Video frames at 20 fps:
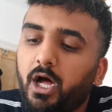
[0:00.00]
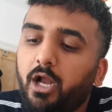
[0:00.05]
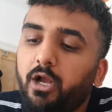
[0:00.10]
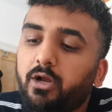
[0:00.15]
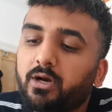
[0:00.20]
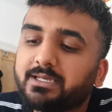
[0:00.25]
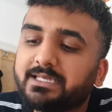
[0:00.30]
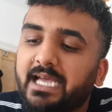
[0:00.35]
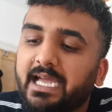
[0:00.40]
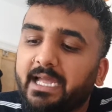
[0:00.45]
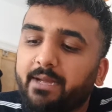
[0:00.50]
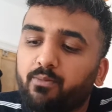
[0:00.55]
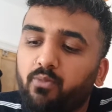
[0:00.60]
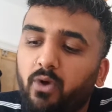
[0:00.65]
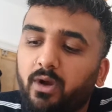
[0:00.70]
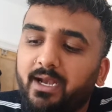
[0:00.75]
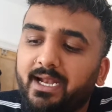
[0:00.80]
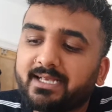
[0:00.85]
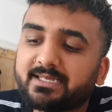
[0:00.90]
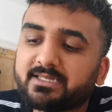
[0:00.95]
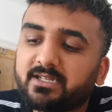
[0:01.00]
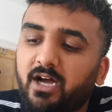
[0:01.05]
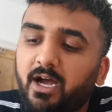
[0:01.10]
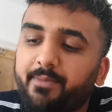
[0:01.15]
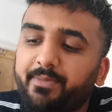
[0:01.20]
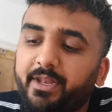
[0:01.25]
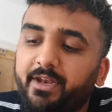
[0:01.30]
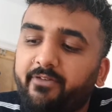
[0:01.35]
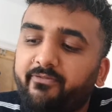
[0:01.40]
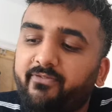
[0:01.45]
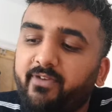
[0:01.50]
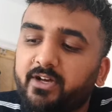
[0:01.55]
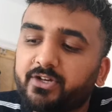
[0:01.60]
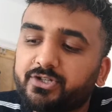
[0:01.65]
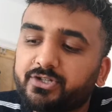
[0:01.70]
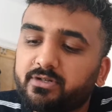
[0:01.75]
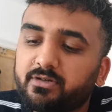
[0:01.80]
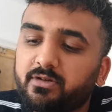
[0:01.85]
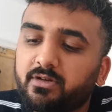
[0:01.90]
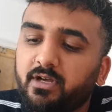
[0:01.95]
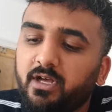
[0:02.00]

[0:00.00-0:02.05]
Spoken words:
looked at him one last time, then I flushed.